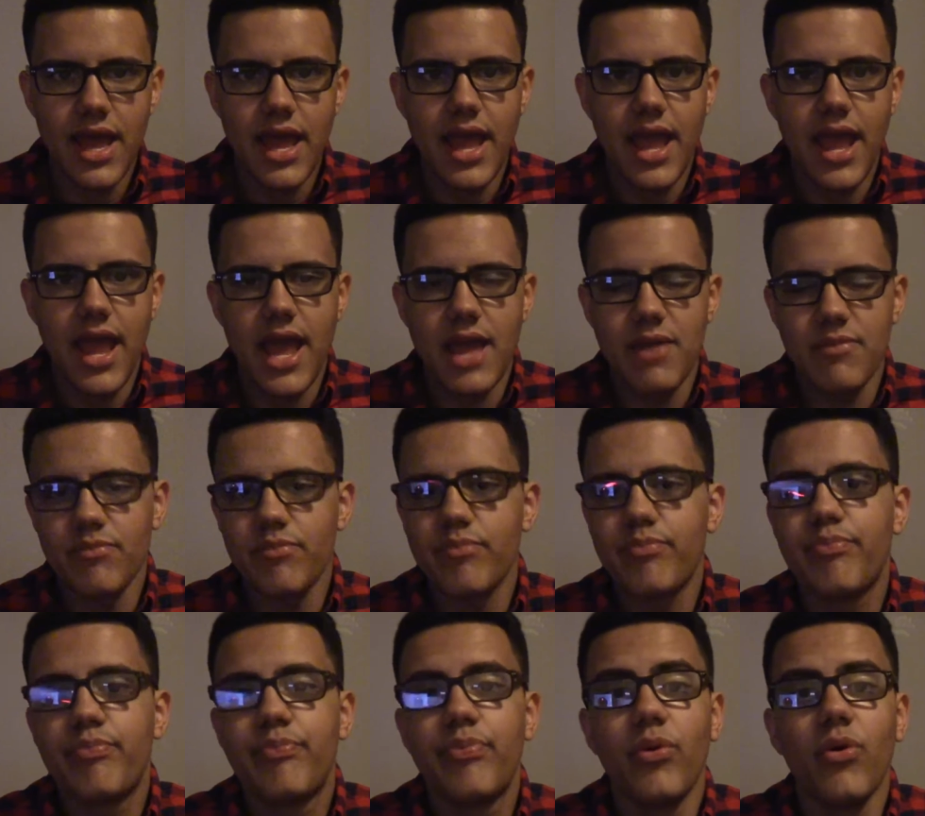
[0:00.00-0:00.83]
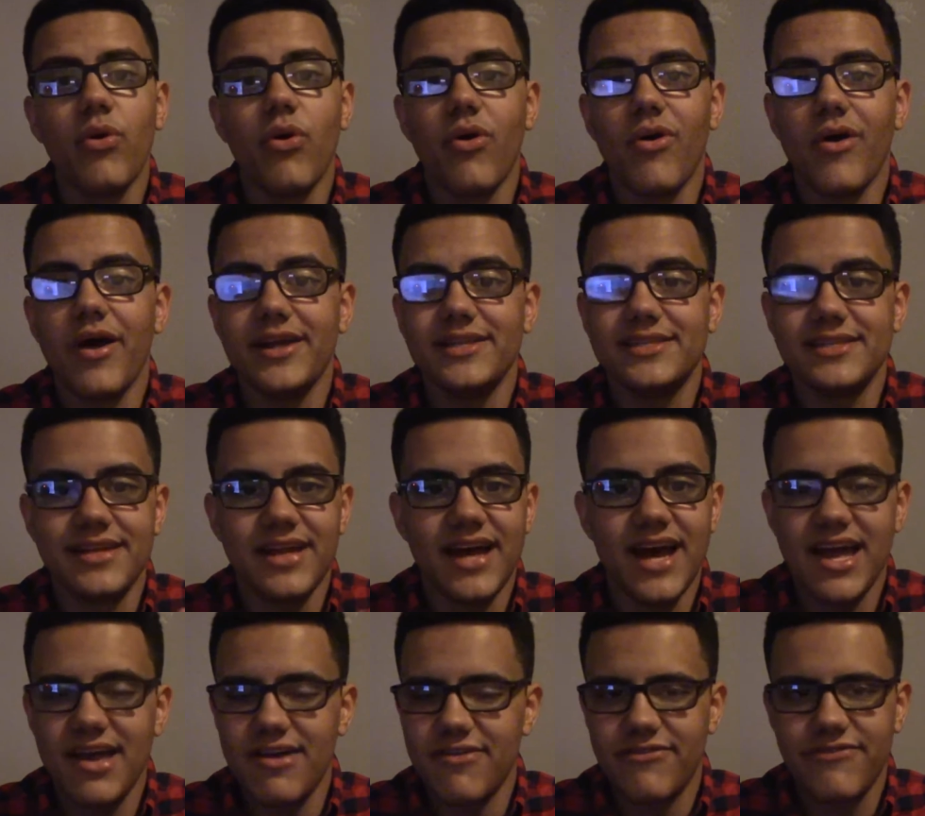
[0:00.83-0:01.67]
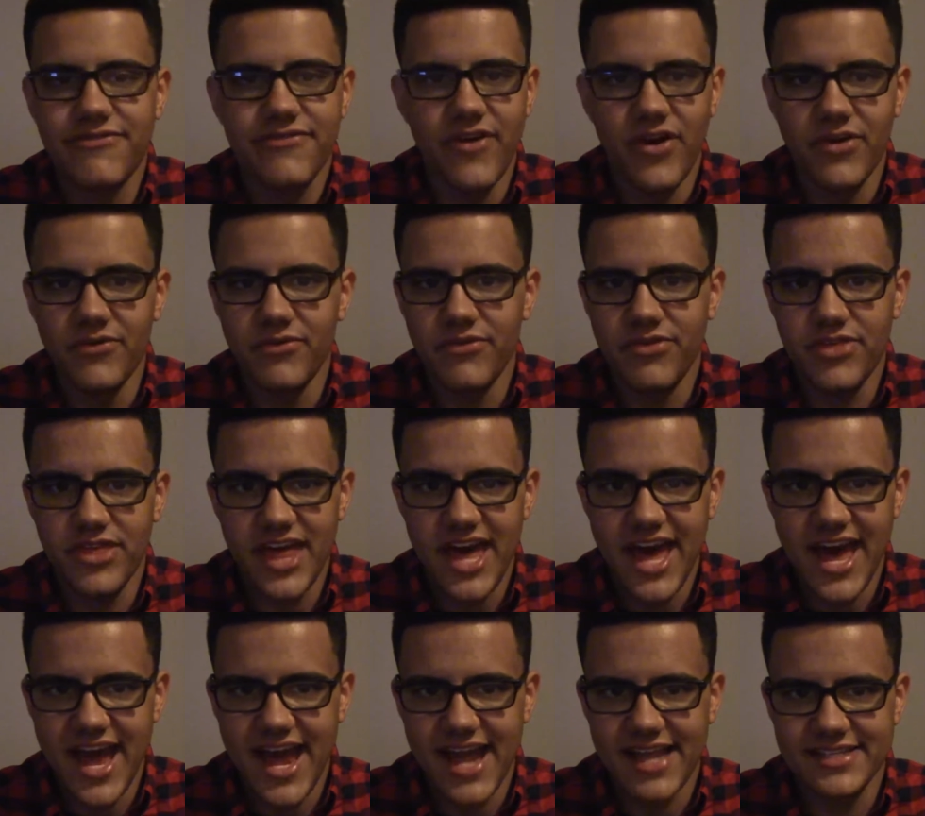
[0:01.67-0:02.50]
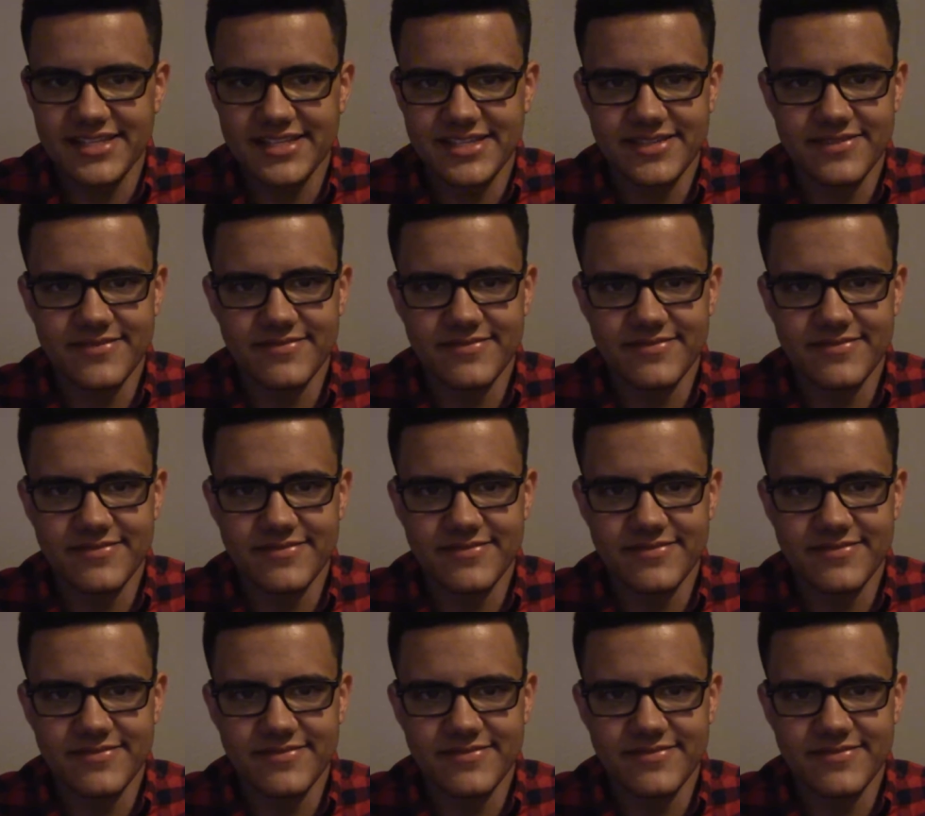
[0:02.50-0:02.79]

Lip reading: And boy, did I have fun with that.